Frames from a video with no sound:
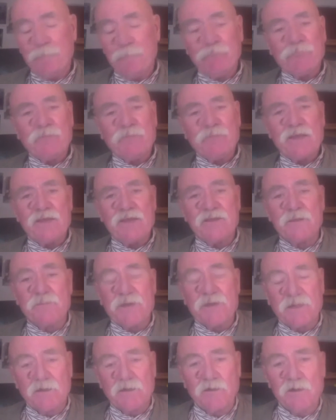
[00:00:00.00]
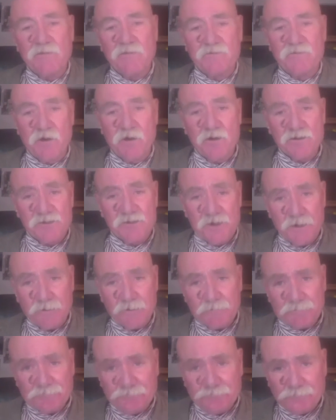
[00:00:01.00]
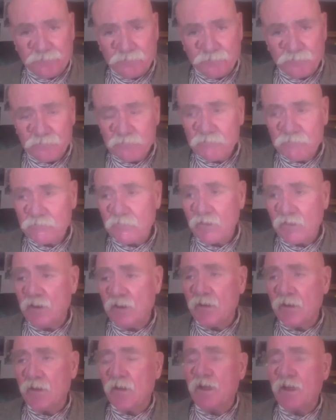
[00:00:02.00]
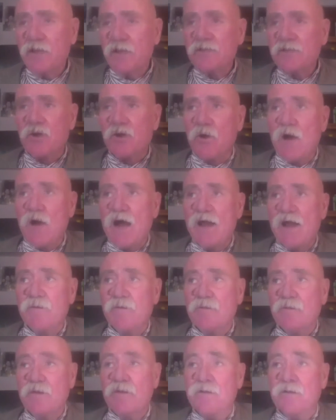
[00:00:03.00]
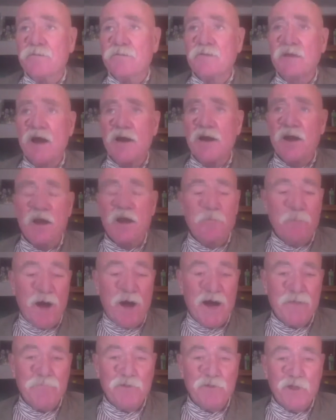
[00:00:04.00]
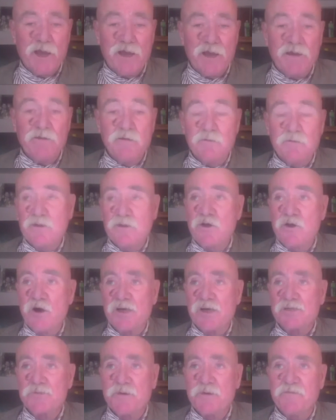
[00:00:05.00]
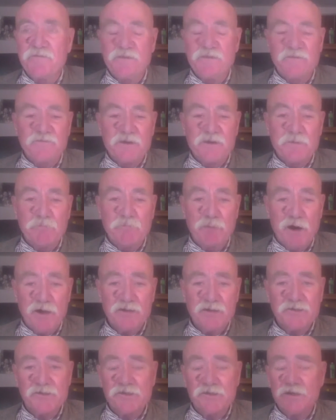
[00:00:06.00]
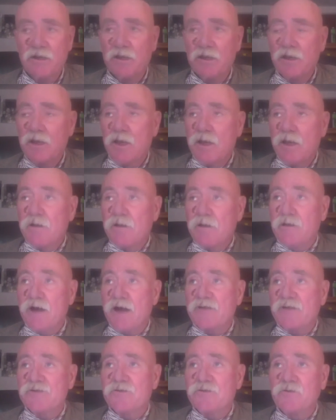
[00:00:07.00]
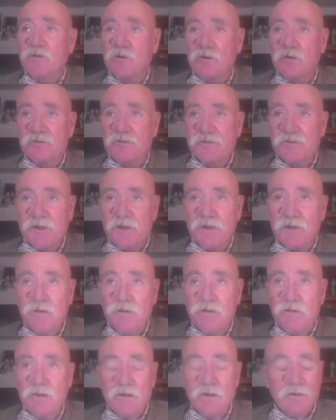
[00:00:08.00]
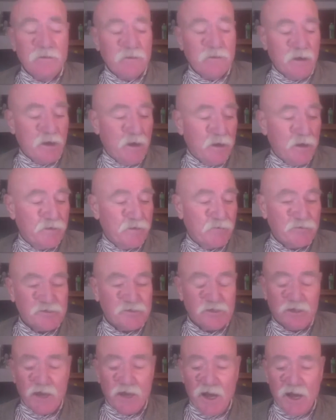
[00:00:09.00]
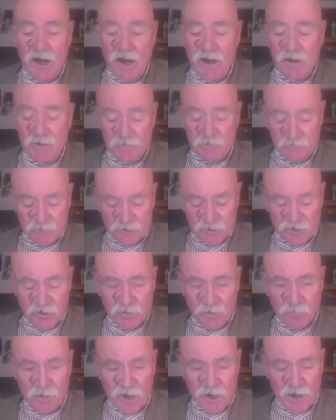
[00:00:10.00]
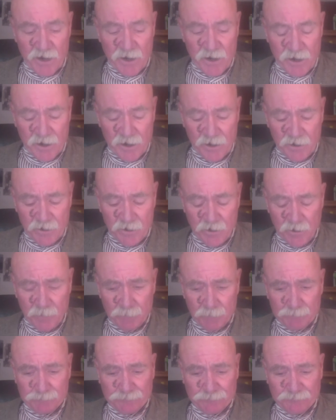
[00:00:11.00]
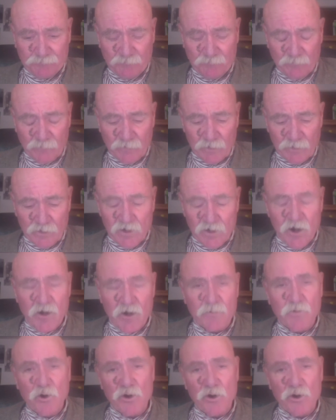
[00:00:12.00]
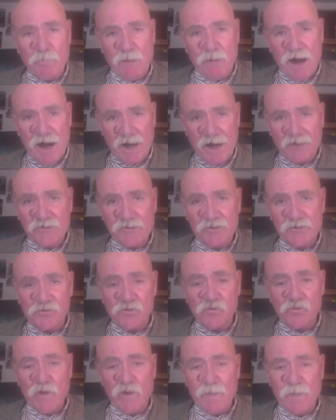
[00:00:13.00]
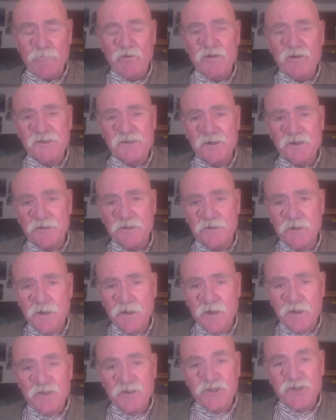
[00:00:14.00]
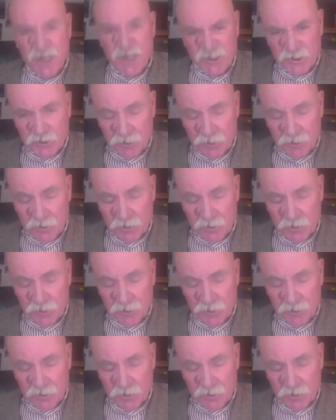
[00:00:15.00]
in the middle of Grozny. So I got on my plane. It cost me $50. Got to Grozny. There was a guy sitting by a cardboard box who represented Chechen